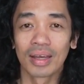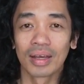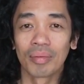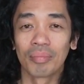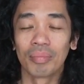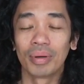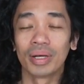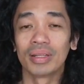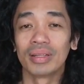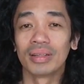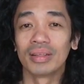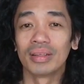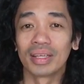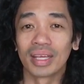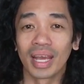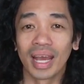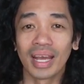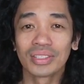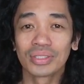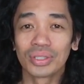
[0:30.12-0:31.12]
But
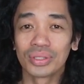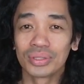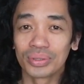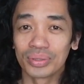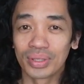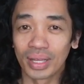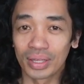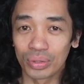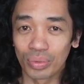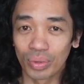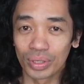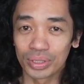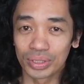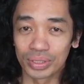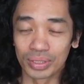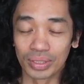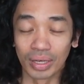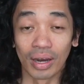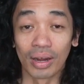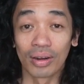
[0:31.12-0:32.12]
the answer to that
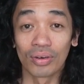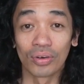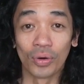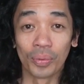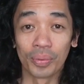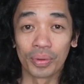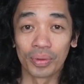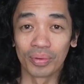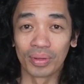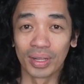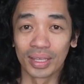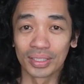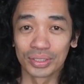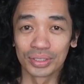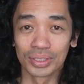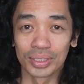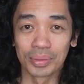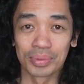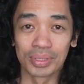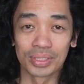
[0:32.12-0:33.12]
question, are open
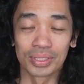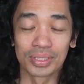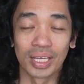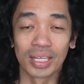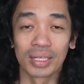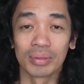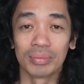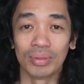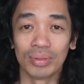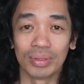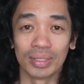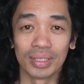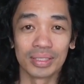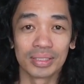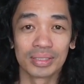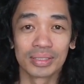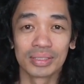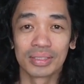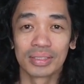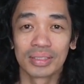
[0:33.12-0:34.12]
relationships sustainable,
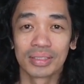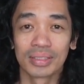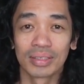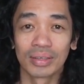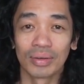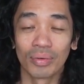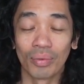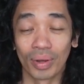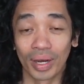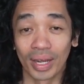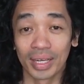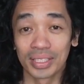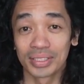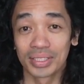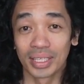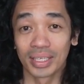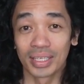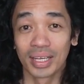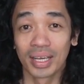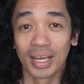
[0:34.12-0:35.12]
is what I
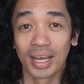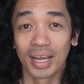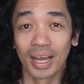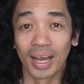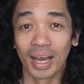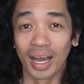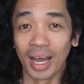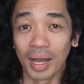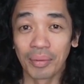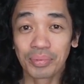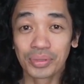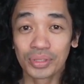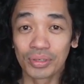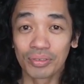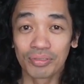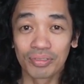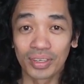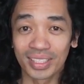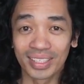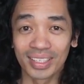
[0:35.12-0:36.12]
say,
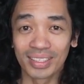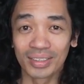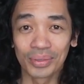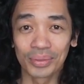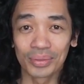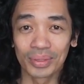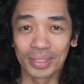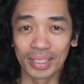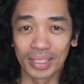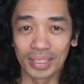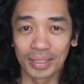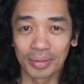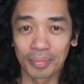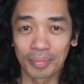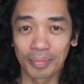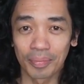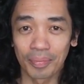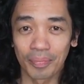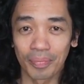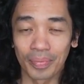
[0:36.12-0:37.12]
abso-fucking-lutely.
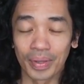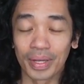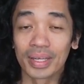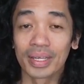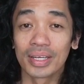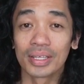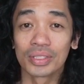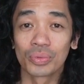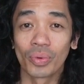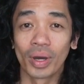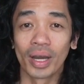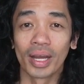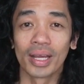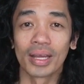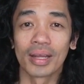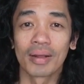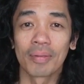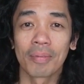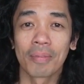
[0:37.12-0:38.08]
And here's why.